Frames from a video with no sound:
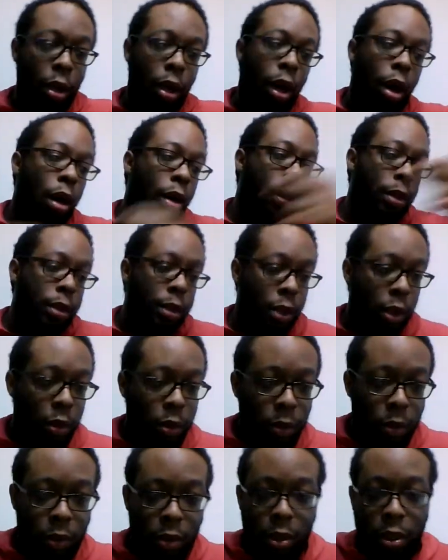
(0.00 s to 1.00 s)
all the
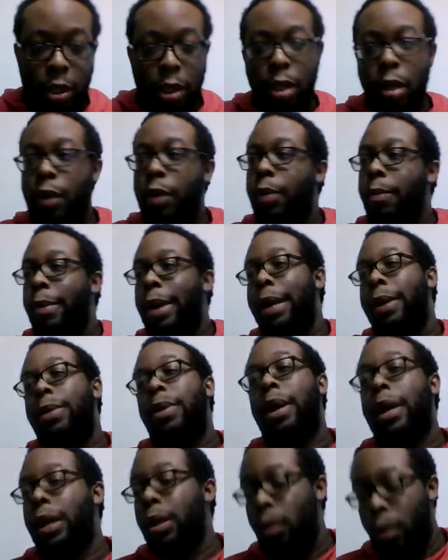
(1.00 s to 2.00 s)
chokes. Matt
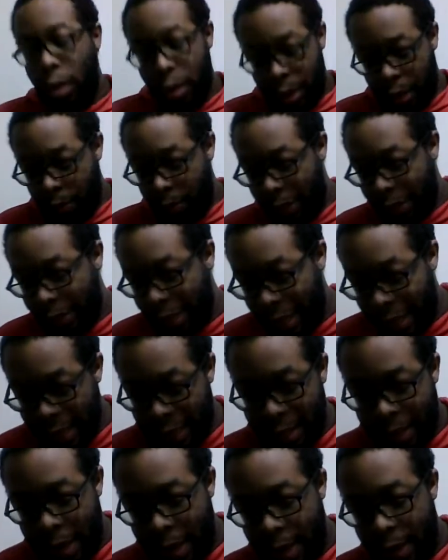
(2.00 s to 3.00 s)
Ryan walking with his
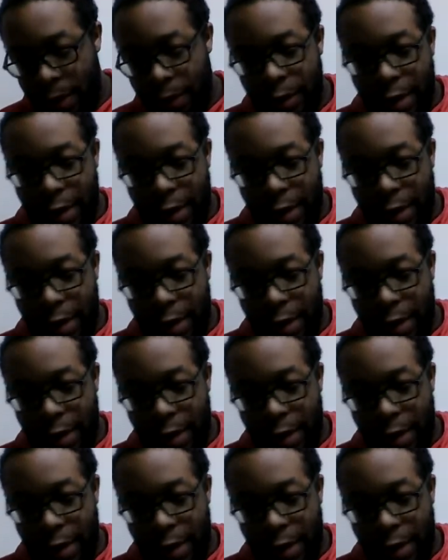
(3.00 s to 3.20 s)
head down,